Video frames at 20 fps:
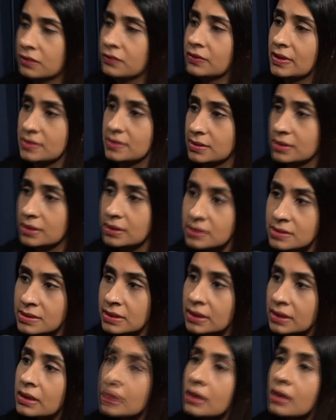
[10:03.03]

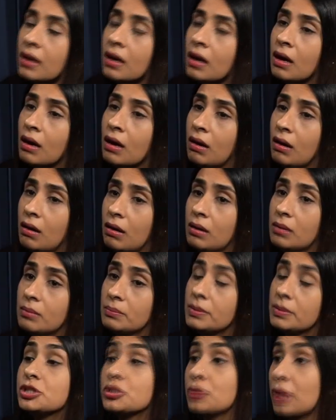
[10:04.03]
residency,
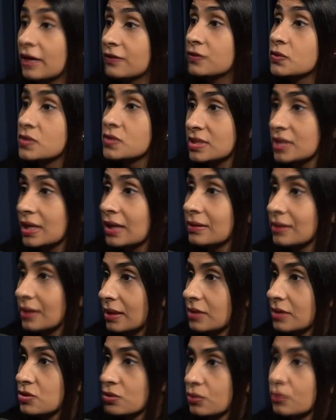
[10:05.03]
but you have to stay
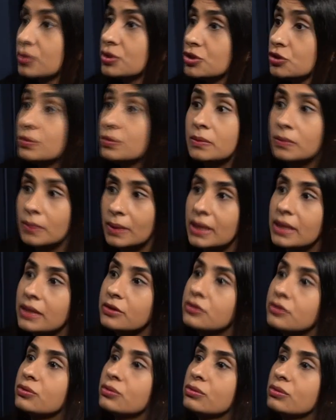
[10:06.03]
there. So would you be willing
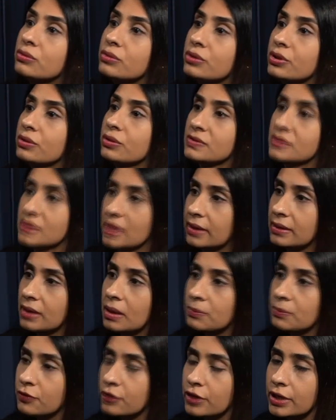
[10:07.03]
to, sign
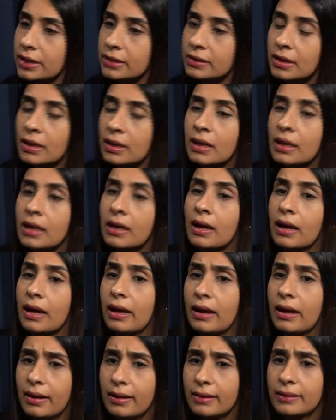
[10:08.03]
up for it?
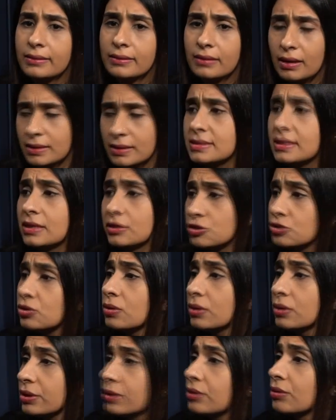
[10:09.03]
And I said,
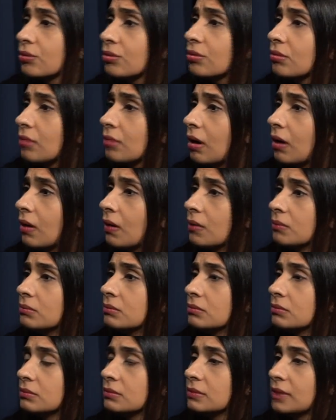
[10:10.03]
sure,
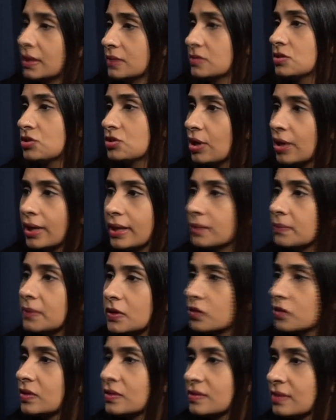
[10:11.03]
let's try it,
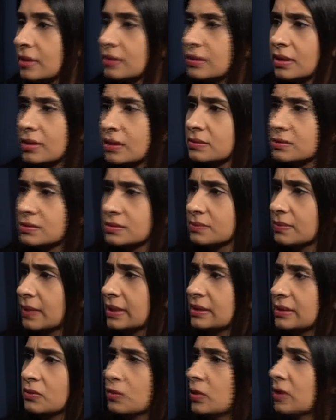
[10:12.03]
because they said there's, I
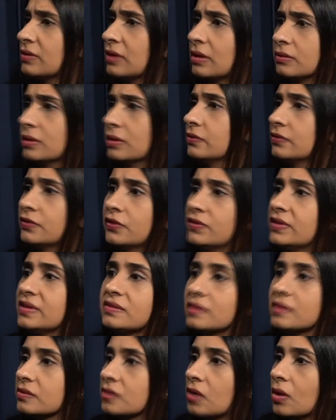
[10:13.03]
think,
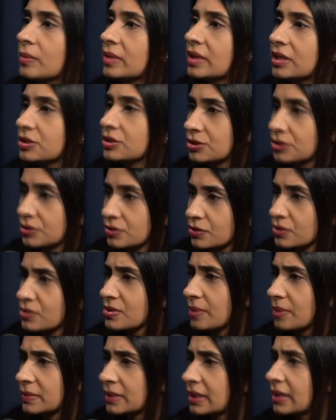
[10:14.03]
156 nominations or
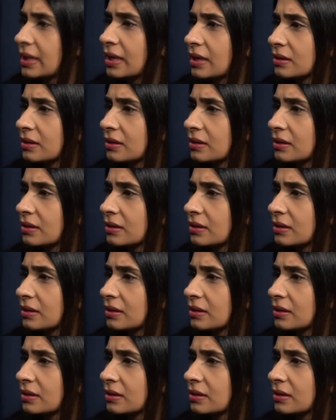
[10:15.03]
something. And